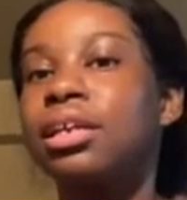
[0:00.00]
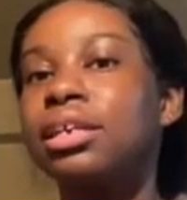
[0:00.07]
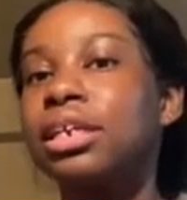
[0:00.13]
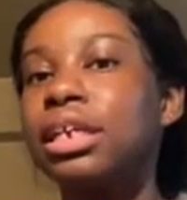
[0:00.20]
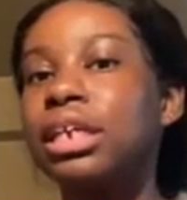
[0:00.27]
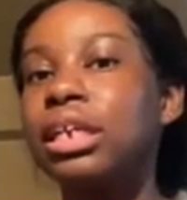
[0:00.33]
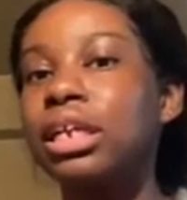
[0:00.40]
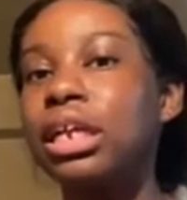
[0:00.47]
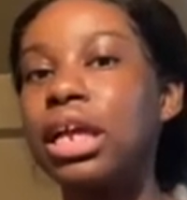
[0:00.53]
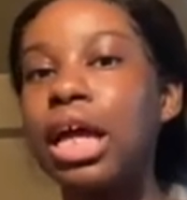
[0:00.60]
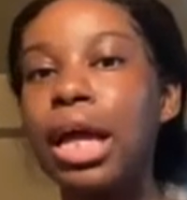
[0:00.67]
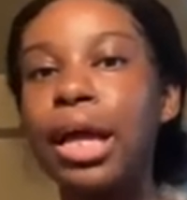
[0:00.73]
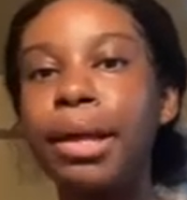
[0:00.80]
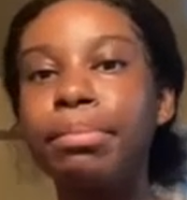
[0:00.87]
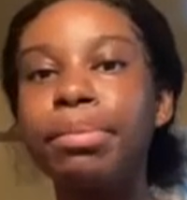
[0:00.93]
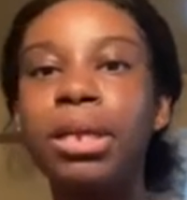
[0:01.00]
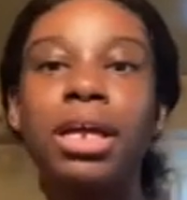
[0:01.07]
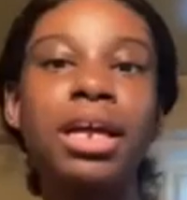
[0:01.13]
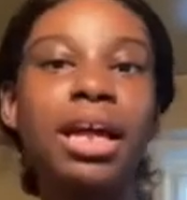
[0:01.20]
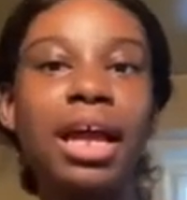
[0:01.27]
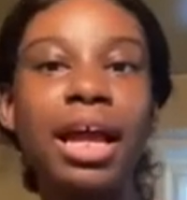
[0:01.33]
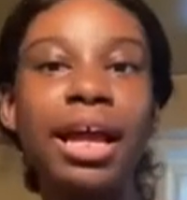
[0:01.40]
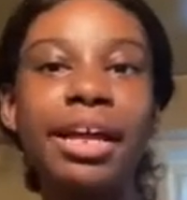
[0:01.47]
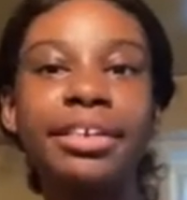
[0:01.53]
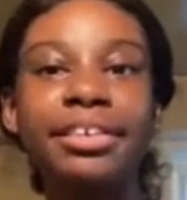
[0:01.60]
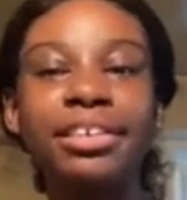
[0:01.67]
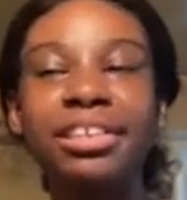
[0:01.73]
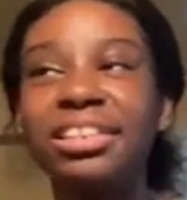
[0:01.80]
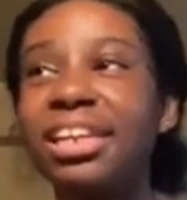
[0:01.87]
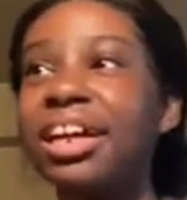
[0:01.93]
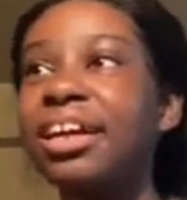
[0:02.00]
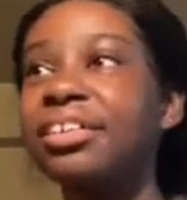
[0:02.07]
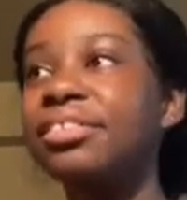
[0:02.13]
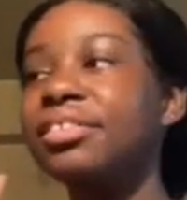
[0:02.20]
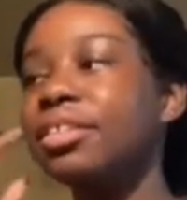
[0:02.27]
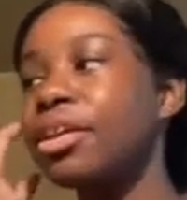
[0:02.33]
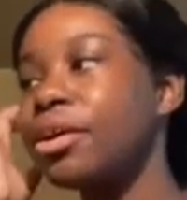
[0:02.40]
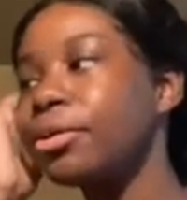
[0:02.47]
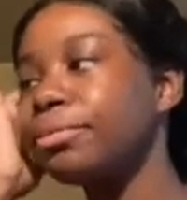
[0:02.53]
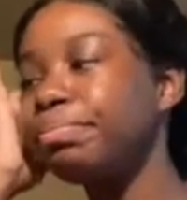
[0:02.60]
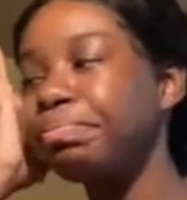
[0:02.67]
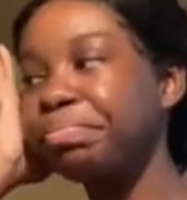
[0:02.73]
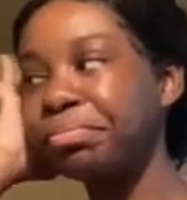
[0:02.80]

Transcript: get it up, and yeah, so,